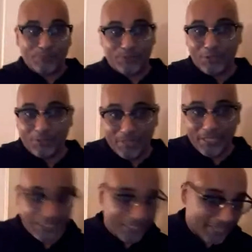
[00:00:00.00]
a little bit of
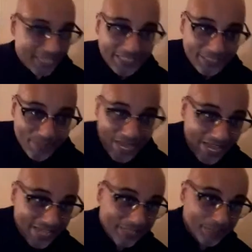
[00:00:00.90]
this. I need the bag.
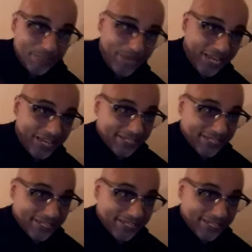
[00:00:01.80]
Give me the bag.